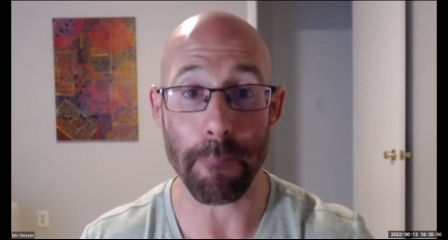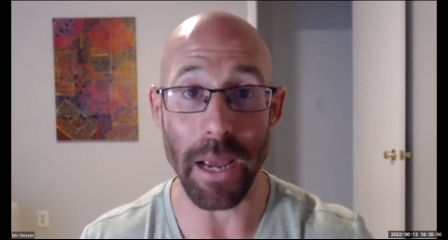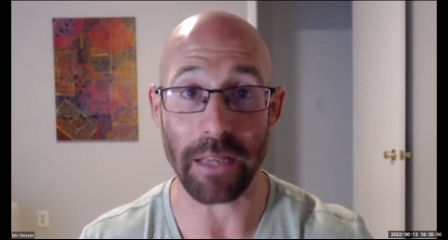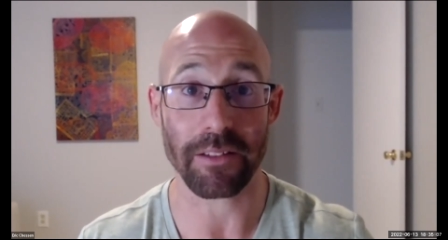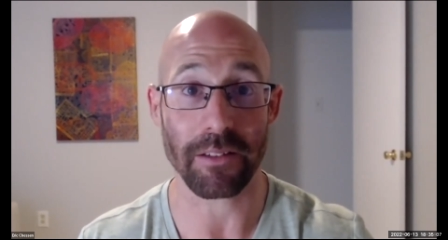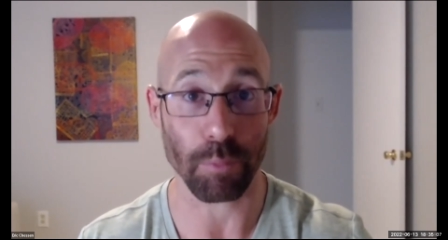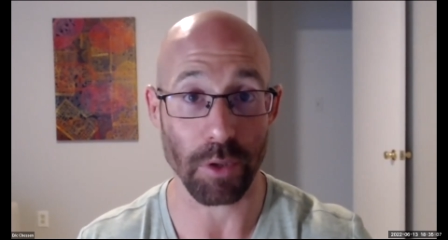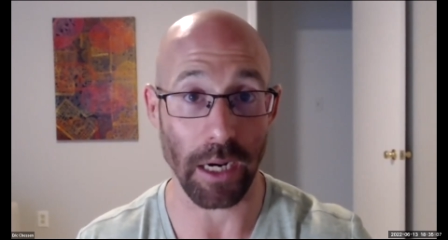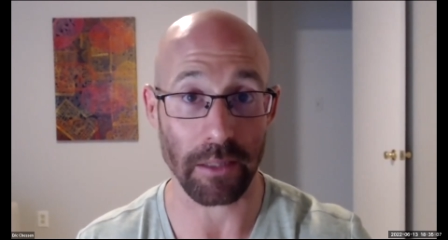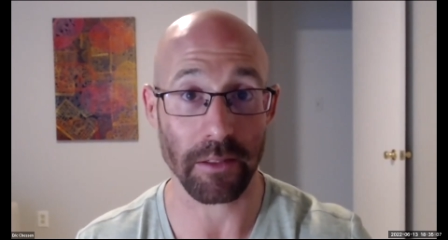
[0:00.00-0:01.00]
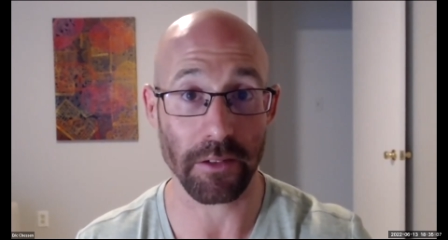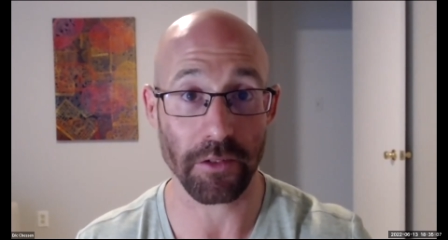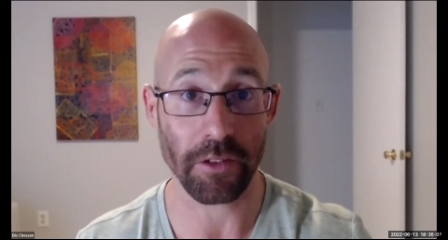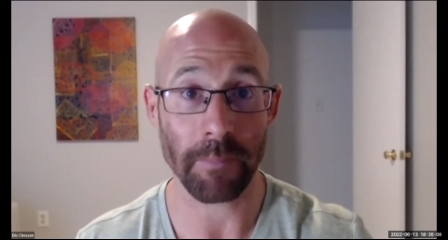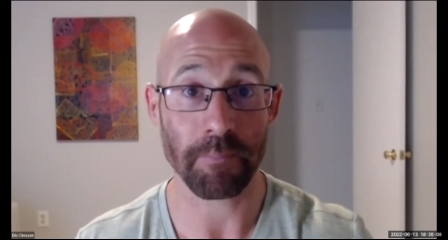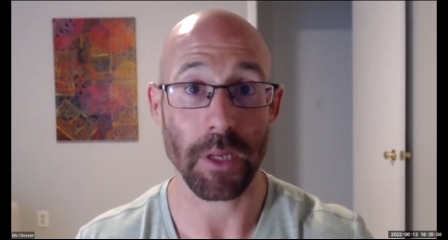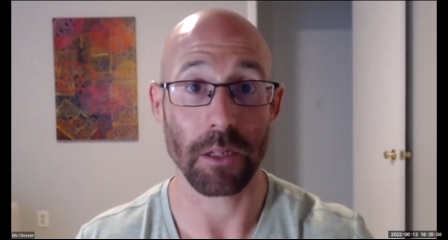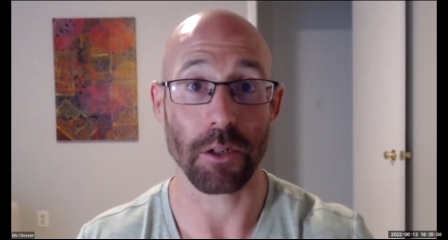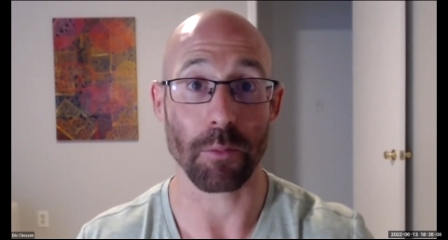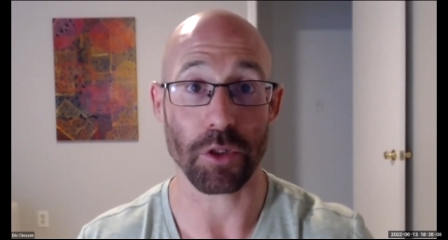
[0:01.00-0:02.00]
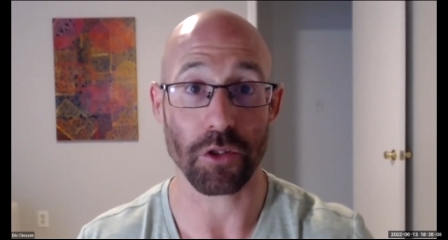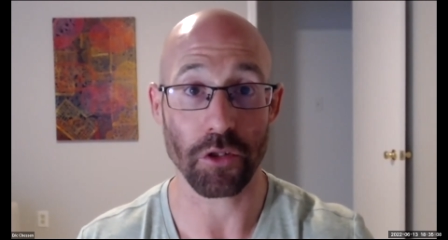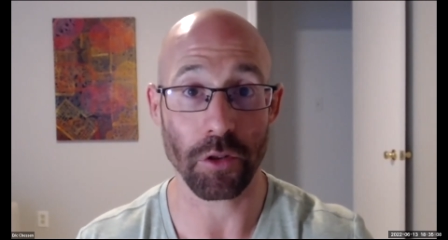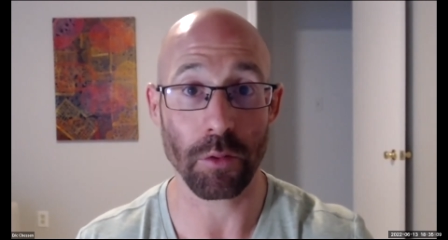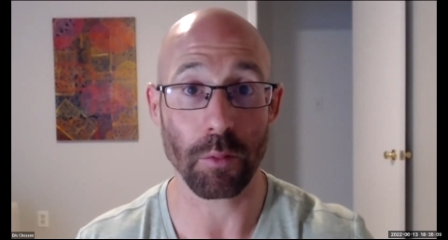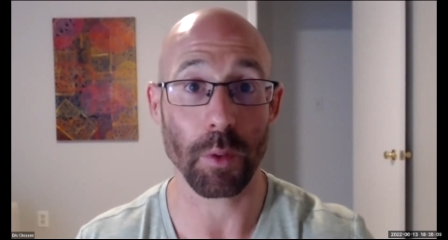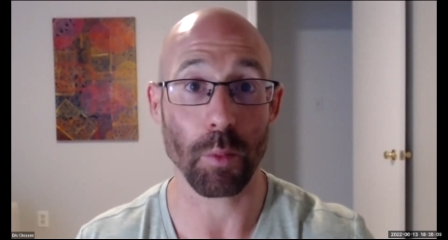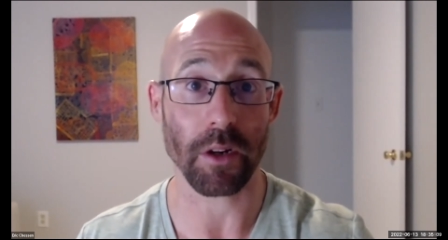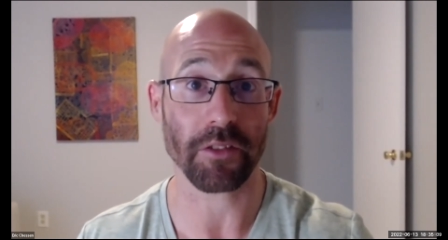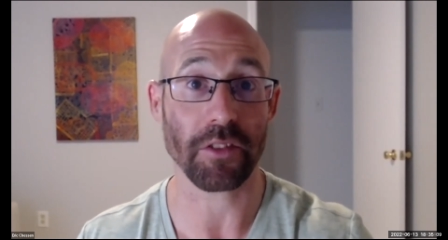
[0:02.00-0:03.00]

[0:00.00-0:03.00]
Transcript: best practice. Number two, we want